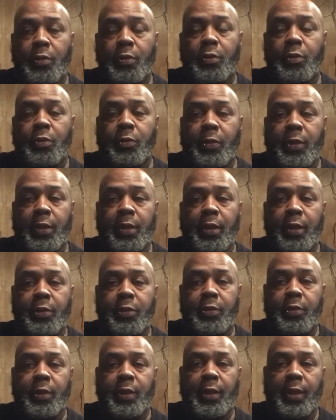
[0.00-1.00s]

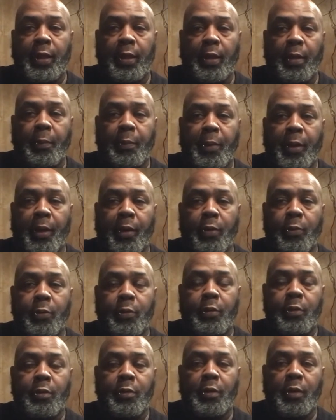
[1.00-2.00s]
300 amp
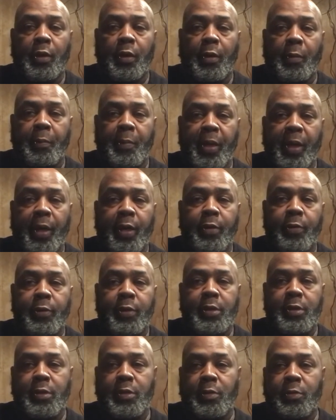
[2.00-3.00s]
hour uh,
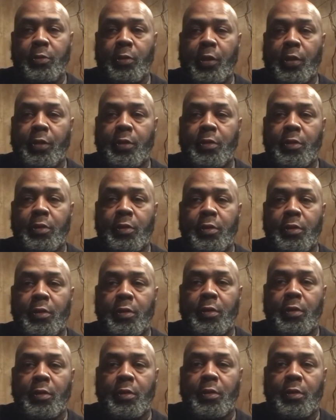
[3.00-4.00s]
batteries and run
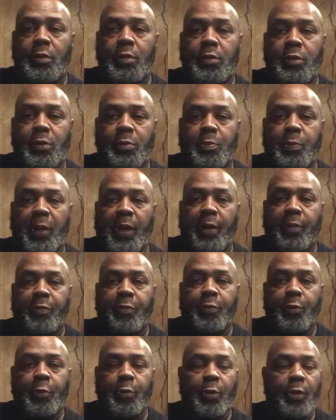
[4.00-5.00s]
just buy
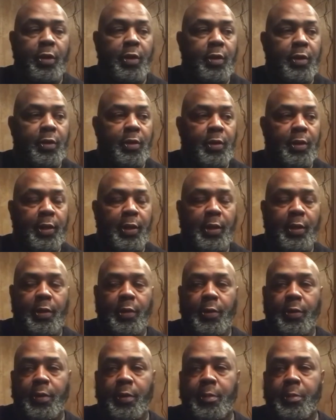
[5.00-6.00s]
four and
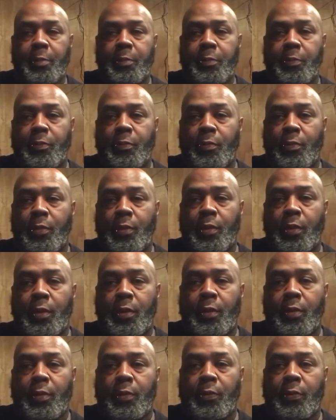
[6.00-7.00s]
um,
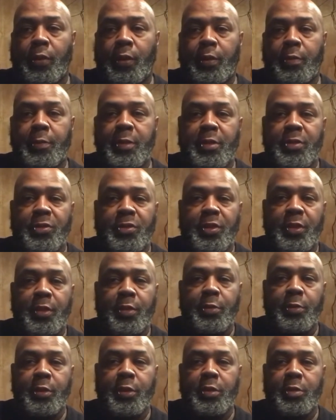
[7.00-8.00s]
run them in
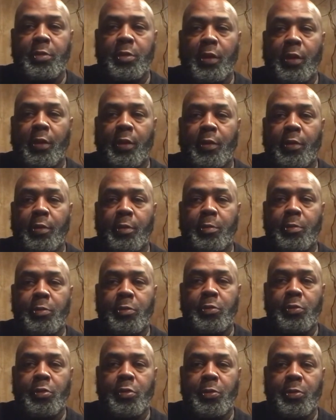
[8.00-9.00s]
series uh,
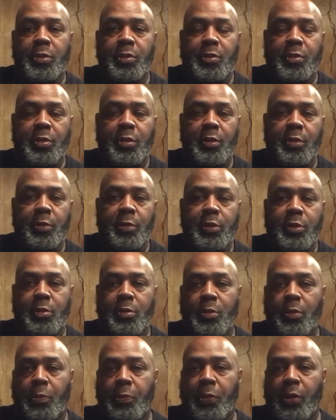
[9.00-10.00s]
two in series
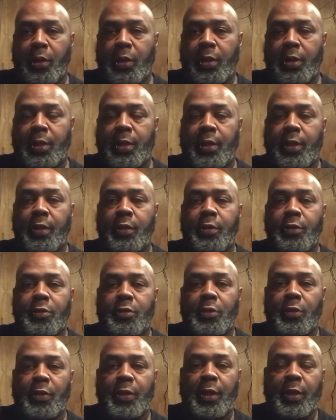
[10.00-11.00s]
two in parallel
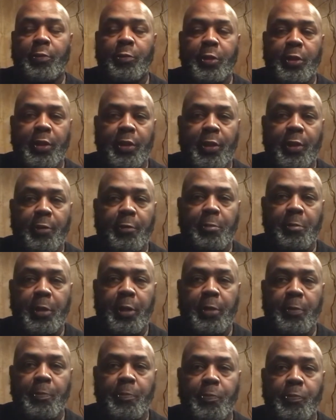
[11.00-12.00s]
so that would give
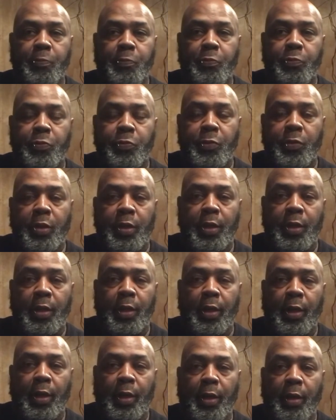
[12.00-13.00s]
me
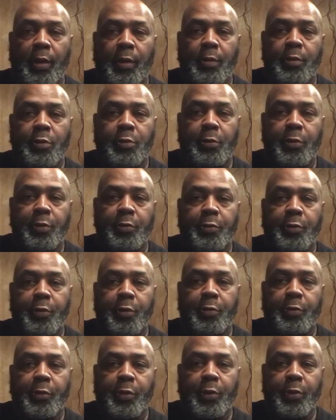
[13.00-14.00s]
uh,
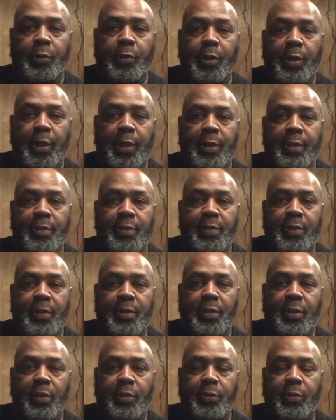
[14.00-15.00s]
24 volt at
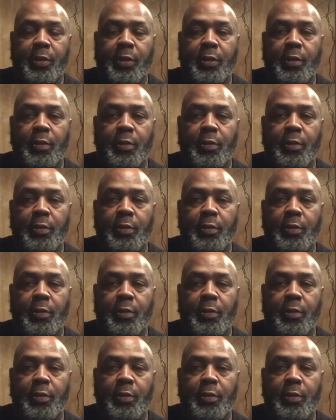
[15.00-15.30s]
600